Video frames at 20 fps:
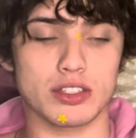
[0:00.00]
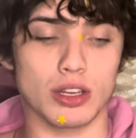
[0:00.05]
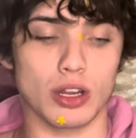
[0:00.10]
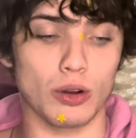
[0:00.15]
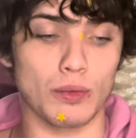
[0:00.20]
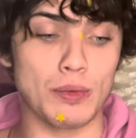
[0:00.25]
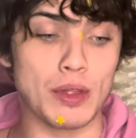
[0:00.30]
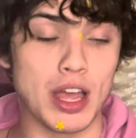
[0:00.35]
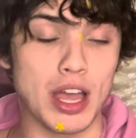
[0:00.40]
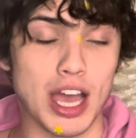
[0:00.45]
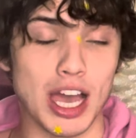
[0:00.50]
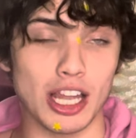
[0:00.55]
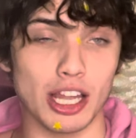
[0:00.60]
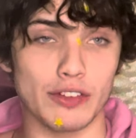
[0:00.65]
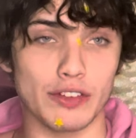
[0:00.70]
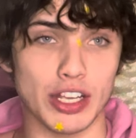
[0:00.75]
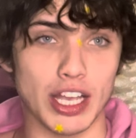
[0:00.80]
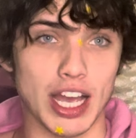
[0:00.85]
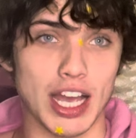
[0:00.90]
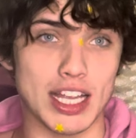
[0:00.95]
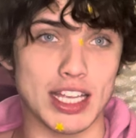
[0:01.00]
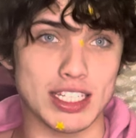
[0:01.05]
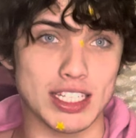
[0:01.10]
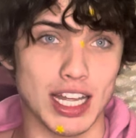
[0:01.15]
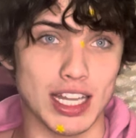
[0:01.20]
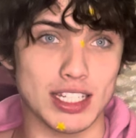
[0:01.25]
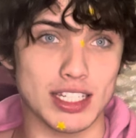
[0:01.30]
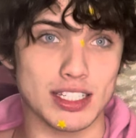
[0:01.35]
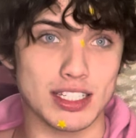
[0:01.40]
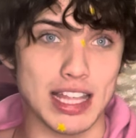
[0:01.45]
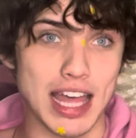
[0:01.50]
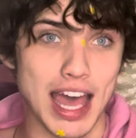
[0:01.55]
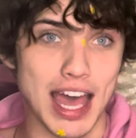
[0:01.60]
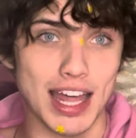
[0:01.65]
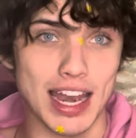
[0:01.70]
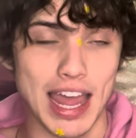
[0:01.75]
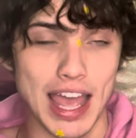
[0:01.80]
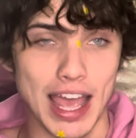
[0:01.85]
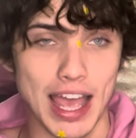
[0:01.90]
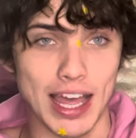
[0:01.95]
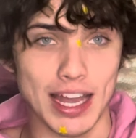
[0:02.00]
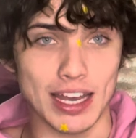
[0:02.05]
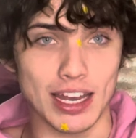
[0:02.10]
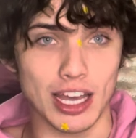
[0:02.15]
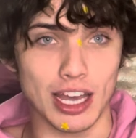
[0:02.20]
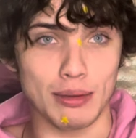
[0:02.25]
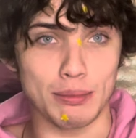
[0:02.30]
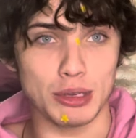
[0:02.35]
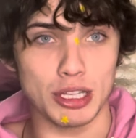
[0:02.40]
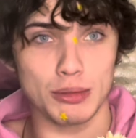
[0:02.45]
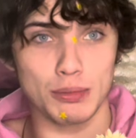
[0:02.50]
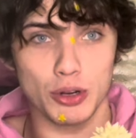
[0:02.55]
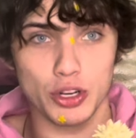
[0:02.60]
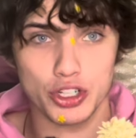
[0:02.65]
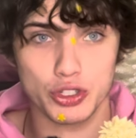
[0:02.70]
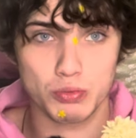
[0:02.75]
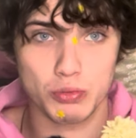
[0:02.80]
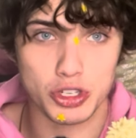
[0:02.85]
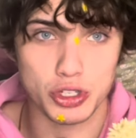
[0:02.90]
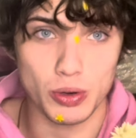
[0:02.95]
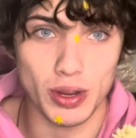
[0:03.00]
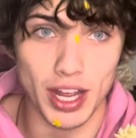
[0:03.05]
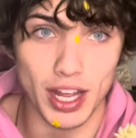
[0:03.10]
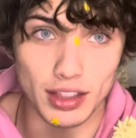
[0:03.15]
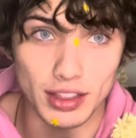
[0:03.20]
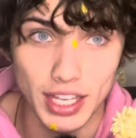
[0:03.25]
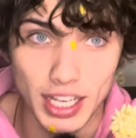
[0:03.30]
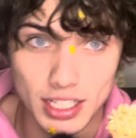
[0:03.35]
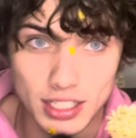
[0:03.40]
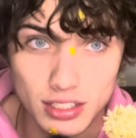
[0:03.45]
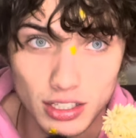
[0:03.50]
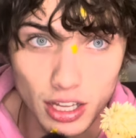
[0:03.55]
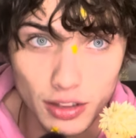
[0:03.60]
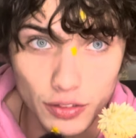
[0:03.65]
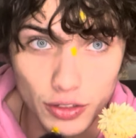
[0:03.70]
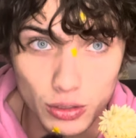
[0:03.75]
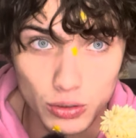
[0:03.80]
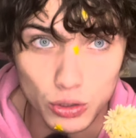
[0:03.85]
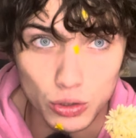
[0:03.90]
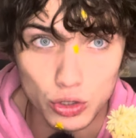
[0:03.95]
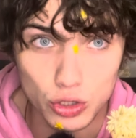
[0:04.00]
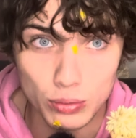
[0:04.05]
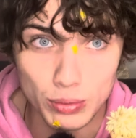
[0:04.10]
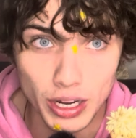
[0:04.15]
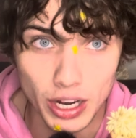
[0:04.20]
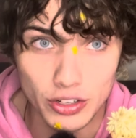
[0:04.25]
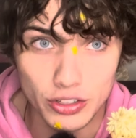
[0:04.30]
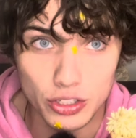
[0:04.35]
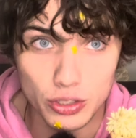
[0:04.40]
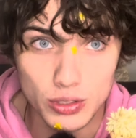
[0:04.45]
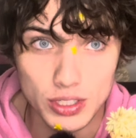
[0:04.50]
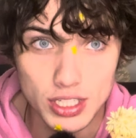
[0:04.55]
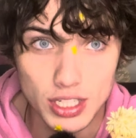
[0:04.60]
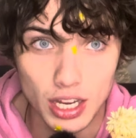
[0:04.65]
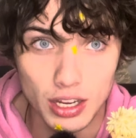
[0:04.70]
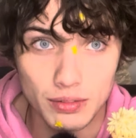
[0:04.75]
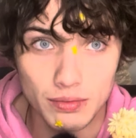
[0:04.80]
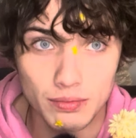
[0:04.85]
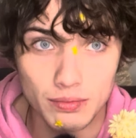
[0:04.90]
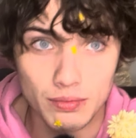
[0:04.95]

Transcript: So, I love you guys. That's that and uh, be the person wish you had. Thanks. I love you YouTube Carrington USA.